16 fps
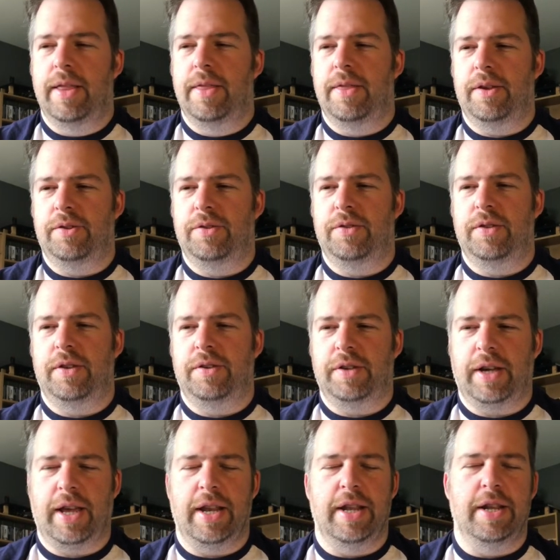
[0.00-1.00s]
there's
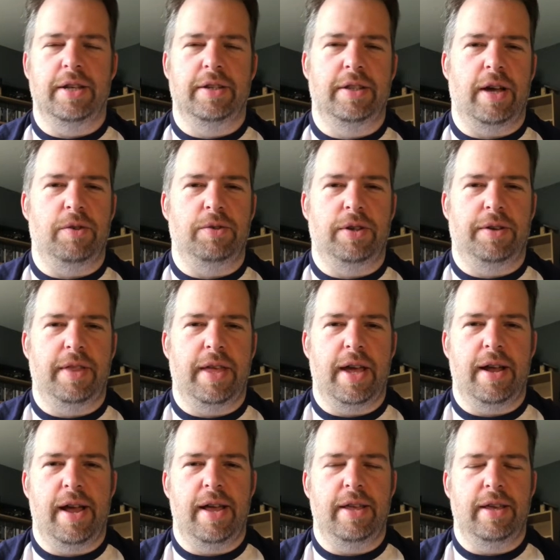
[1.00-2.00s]
a kind of nostalgia
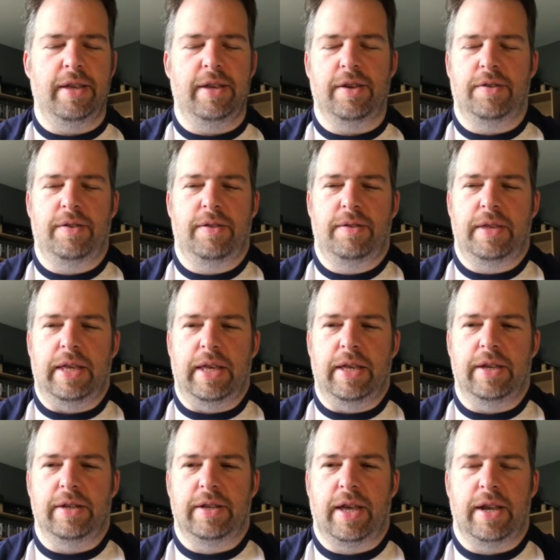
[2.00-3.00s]
there, and you
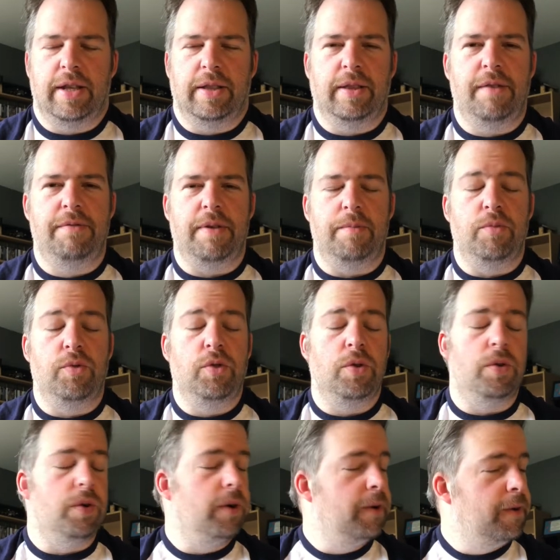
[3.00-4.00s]
just kind of love them.
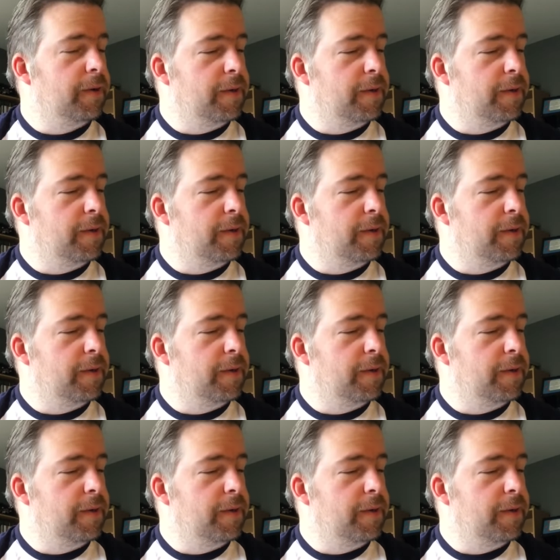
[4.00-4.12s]
So